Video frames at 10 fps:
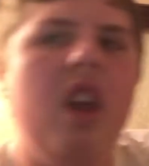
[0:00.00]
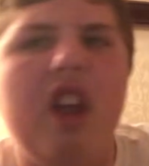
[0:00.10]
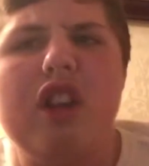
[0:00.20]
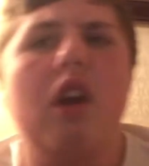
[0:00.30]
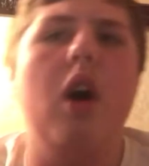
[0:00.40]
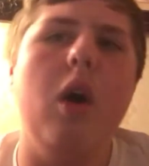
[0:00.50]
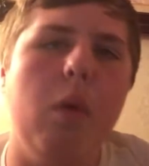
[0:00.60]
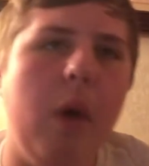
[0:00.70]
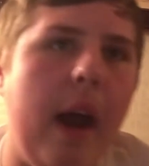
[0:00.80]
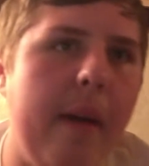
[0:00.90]
so
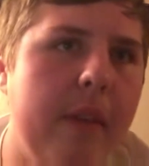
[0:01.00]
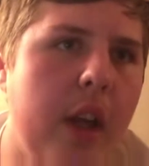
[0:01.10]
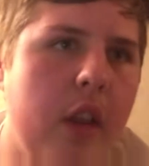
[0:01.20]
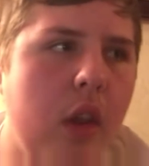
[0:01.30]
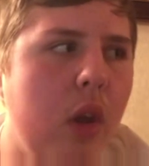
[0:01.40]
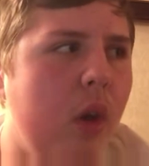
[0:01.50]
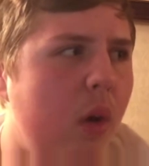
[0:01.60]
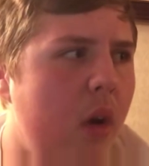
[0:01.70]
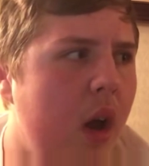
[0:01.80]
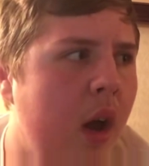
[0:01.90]
what I'm going to
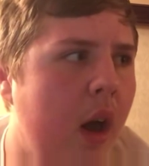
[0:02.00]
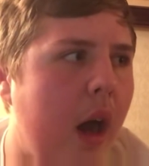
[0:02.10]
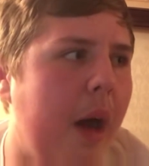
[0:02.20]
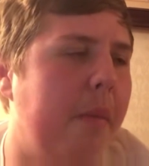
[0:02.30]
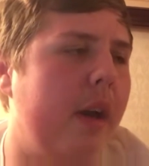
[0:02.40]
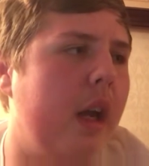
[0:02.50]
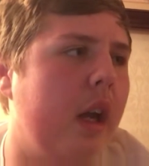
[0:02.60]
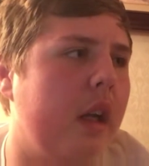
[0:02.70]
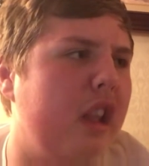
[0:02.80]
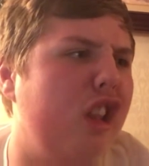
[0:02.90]
do, I'm going
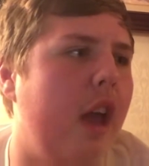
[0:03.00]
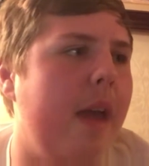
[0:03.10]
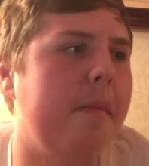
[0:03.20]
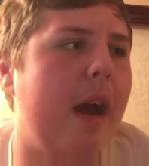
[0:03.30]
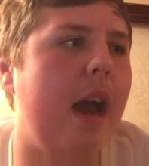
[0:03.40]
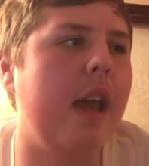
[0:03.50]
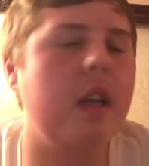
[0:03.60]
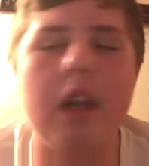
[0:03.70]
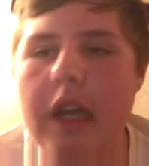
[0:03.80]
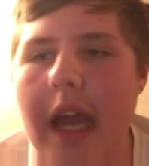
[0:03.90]
to say my
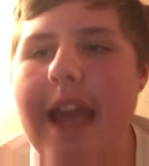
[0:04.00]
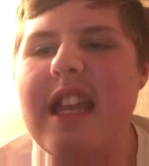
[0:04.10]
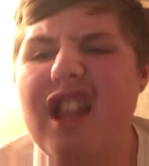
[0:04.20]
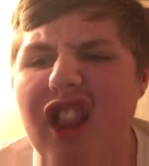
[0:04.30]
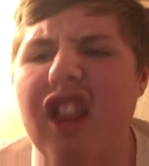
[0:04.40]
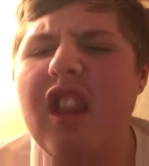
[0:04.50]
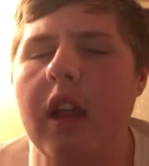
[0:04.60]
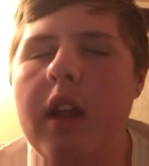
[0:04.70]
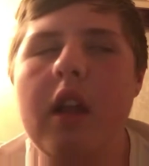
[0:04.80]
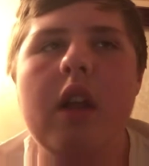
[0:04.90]
goodnights.
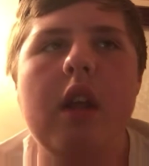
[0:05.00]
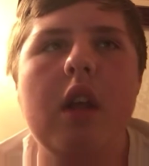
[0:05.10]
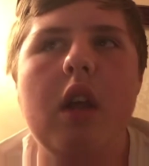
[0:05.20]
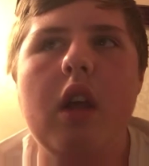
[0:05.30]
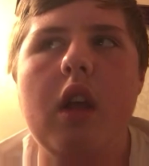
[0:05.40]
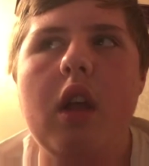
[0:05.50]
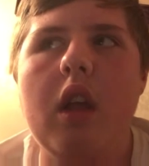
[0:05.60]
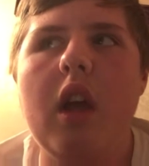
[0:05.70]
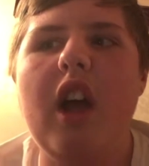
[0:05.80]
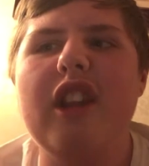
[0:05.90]

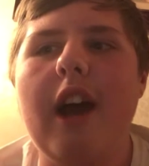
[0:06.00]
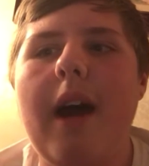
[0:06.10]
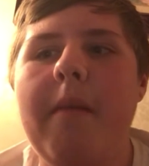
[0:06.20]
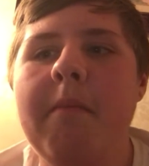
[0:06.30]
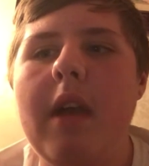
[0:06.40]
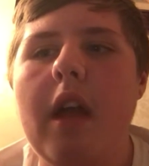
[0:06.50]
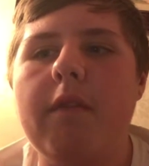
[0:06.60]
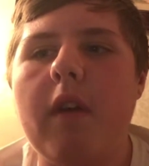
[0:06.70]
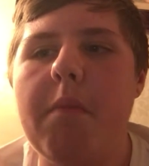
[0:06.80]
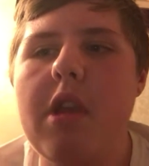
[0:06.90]
Because I'm um,
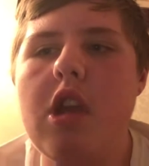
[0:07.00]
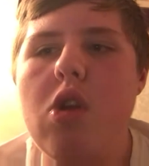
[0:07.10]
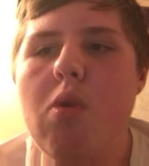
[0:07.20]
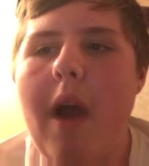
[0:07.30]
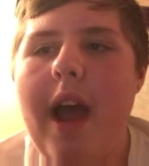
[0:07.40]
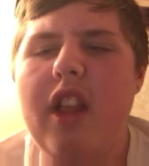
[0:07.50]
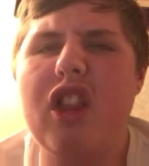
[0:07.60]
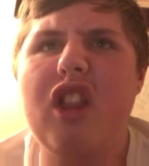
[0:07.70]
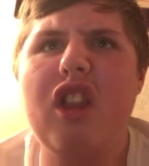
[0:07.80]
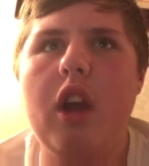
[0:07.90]
from the U.S.,
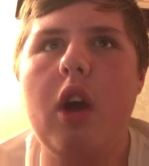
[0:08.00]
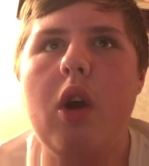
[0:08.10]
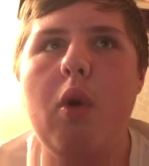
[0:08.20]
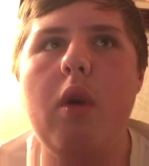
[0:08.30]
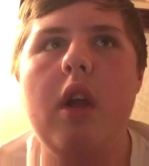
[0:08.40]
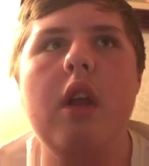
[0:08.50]
so...